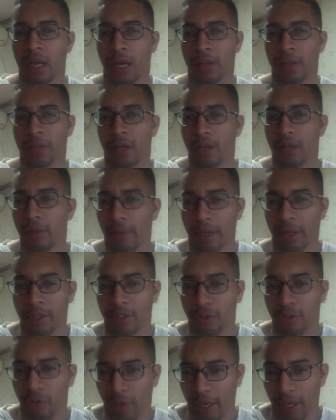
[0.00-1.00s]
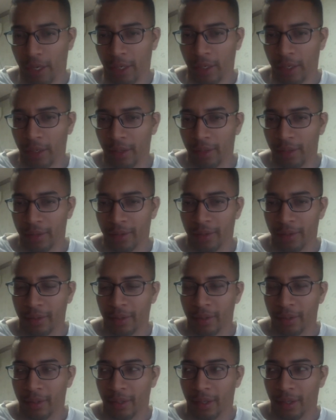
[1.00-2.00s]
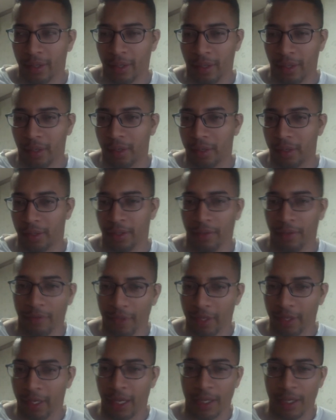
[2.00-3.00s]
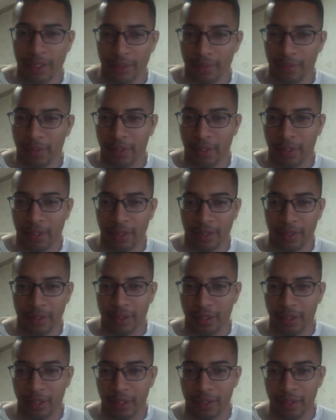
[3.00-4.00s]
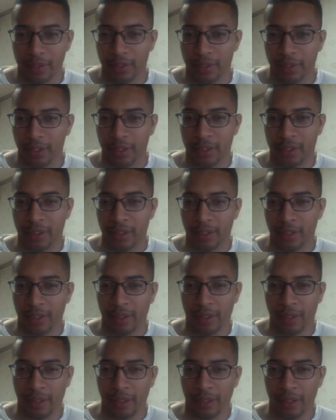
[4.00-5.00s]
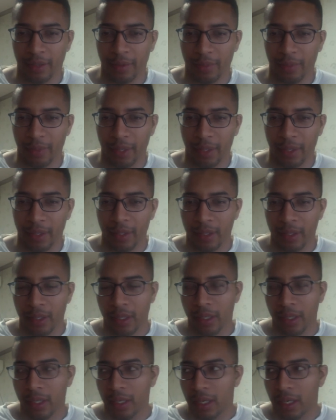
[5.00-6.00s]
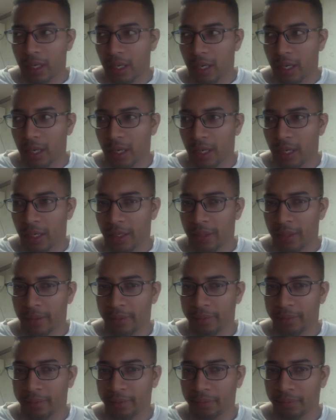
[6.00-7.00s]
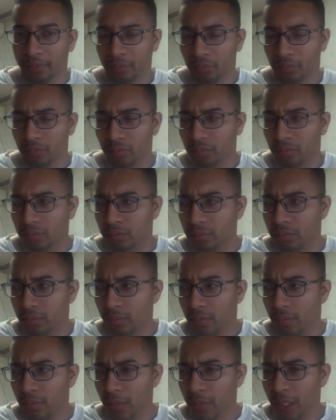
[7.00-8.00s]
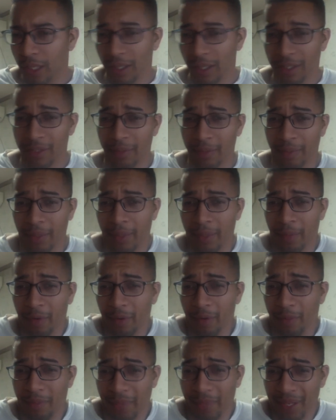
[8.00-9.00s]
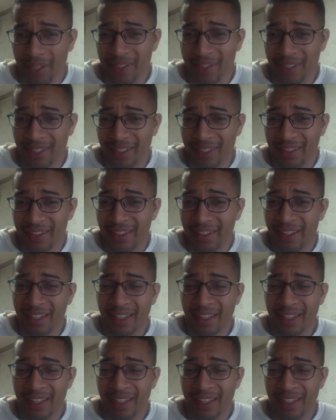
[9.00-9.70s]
I'll talk about training on a different occasion because it is just a little bit, um, it's a bit more menacing.